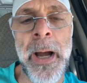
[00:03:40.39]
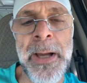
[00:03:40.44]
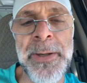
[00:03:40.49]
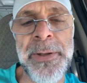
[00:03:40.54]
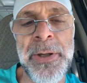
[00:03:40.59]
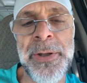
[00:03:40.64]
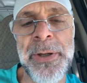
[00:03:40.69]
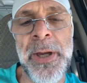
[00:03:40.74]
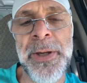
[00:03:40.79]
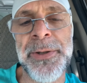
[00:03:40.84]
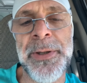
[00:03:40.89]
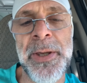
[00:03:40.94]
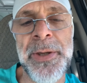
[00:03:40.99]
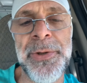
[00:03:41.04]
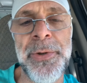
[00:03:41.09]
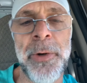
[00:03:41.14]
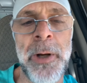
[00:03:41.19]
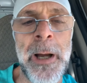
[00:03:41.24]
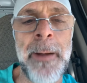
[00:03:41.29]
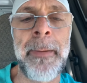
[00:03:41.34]
I suggest
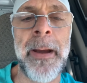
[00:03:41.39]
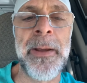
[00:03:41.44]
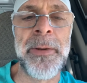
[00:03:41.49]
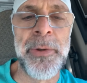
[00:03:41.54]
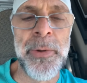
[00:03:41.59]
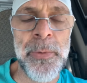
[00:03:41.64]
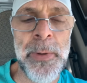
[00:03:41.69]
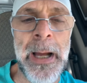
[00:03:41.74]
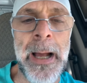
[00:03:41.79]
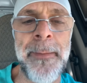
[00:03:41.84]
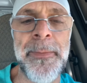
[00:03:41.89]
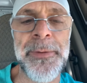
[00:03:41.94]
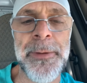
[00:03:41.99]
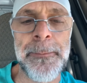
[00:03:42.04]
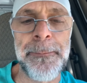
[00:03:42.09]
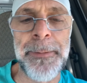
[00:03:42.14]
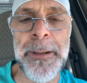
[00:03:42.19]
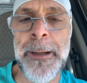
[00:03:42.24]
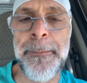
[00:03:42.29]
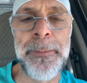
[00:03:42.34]
Instagram. I do have
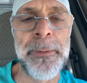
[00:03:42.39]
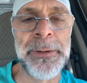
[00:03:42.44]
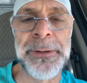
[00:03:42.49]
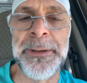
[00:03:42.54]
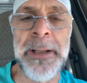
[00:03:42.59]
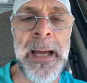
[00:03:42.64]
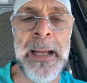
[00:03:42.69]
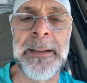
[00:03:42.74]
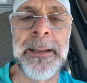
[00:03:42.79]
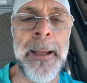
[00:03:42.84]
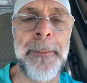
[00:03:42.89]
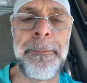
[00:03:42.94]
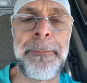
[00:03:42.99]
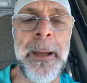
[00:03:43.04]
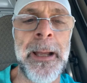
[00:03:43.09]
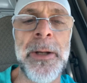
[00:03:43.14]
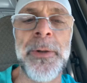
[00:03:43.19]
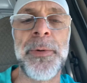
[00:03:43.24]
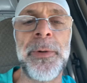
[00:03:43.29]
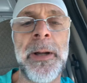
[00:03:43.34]
some people. It's not that
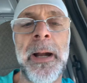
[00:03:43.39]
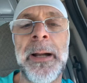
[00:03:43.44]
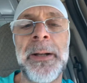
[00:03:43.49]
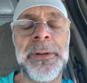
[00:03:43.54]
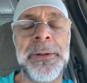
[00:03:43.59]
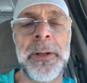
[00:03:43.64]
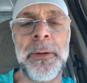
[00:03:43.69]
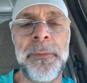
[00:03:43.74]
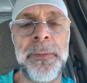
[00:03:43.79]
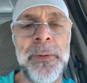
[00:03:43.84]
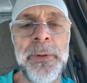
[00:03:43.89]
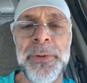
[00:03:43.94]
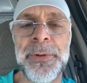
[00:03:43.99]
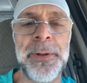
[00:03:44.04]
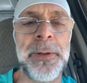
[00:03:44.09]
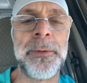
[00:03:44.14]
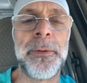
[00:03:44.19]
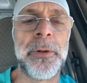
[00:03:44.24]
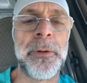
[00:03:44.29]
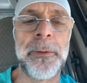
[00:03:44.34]
Patreon is
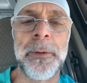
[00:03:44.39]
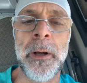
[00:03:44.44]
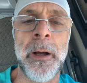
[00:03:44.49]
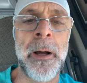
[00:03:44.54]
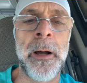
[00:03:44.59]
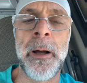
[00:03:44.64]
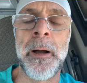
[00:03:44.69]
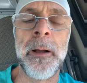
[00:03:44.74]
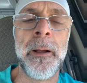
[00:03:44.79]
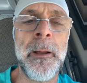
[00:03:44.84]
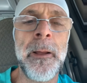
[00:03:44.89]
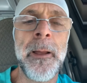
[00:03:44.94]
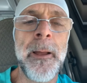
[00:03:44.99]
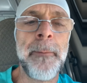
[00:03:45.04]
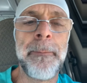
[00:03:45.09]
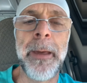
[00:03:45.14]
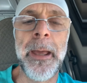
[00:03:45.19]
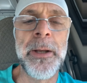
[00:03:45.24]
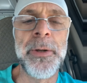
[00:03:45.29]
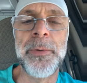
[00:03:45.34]
confusing.
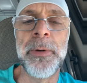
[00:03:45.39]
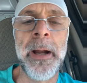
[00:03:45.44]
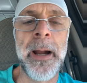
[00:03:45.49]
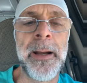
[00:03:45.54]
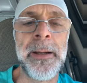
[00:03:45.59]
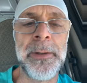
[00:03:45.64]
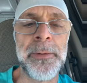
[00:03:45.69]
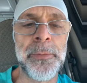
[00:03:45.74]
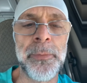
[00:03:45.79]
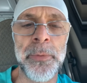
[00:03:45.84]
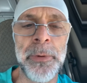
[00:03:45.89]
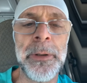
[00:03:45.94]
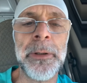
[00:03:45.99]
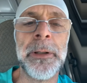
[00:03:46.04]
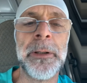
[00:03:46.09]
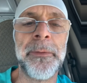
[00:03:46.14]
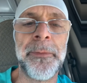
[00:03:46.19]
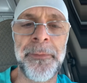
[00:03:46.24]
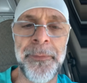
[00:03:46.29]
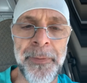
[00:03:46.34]
Patreon is
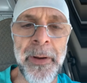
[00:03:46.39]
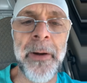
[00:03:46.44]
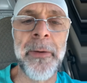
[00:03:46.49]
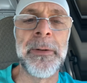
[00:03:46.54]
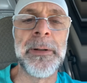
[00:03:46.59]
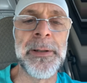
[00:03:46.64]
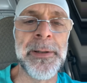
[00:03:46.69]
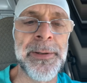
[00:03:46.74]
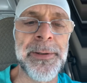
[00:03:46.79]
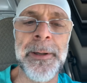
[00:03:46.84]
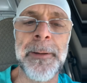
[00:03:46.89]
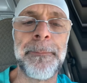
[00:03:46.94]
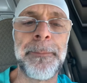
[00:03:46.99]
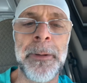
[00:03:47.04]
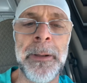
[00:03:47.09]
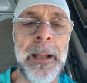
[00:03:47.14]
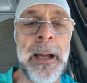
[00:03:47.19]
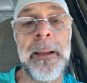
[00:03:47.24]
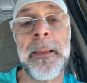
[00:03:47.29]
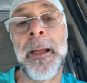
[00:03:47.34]
really very
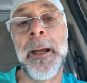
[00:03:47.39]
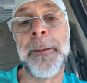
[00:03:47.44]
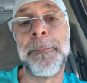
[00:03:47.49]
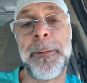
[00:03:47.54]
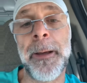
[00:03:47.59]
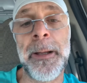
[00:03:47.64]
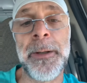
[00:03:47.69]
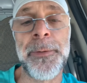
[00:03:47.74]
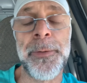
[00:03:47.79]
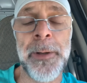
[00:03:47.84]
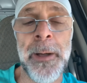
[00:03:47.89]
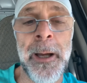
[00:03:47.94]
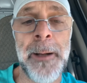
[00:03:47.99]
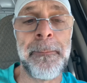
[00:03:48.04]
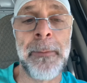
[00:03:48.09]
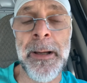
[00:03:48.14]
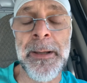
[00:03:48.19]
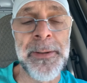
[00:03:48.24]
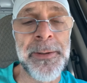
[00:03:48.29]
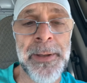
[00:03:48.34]
simple. I like Patreon
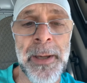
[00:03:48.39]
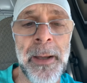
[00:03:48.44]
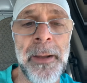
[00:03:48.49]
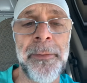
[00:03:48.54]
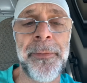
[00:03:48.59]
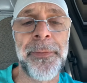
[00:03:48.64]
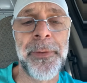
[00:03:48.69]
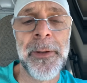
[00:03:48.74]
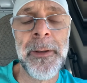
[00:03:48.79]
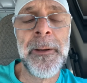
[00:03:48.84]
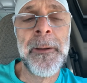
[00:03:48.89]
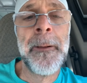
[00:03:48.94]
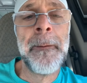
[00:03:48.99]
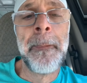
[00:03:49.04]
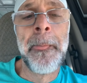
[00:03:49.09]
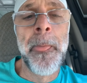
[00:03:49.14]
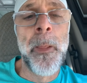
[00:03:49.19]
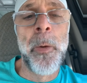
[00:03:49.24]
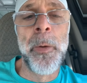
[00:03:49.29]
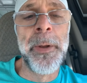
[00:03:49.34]
myself.
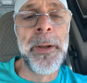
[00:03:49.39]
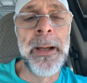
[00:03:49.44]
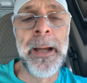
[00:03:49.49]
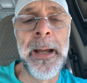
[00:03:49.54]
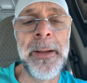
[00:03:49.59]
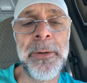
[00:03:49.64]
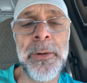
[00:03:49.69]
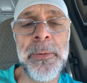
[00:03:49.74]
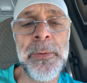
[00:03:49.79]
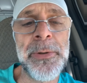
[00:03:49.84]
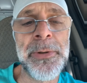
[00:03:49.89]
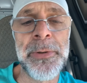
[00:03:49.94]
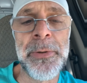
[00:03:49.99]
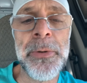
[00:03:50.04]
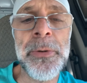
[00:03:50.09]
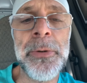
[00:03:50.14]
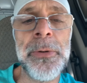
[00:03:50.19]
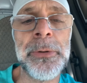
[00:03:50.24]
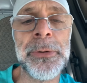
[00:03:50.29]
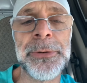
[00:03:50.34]
All you gotta do is
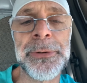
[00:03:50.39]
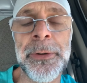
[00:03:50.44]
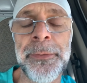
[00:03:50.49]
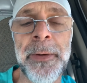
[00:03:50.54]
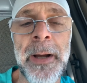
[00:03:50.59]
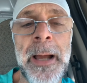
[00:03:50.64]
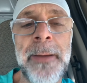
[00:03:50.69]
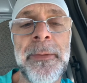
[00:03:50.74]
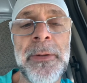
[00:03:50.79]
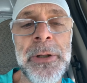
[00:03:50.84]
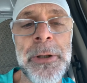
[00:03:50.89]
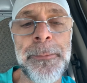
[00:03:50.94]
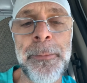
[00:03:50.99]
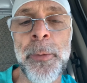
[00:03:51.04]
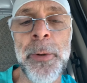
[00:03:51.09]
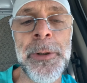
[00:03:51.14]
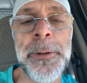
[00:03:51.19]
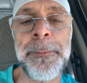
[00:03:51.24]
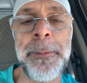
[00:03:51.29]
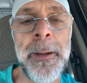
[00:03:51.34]
Google Surviving
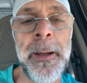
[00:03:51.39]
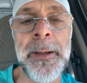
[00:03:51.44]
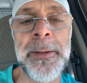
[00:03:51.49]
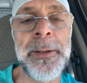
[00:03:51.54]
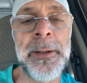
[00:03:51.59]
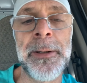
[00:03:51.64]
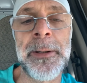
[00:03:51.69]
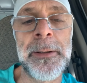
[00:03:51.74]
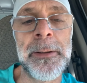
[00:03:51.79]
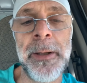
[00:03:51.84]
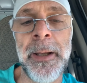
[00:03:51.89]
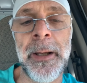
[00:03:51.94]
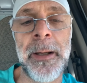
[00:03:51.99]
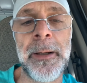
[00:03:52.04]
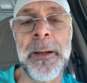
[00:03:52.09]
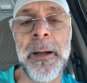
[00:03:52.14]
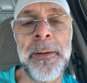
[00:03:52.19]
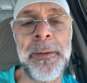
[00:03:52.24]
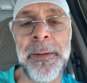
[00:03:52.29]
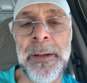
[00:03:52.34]
Sports Picks and
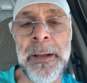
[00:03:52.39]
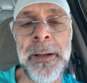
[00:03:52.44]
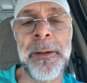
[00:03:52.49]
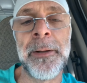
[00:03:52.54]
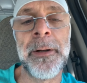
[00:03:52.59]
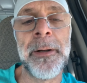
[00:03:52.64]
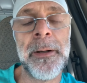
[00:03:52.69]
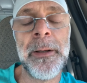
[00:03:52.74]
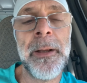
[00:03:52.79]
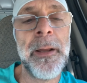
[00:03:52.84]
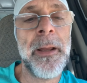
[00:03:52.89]
click a tier.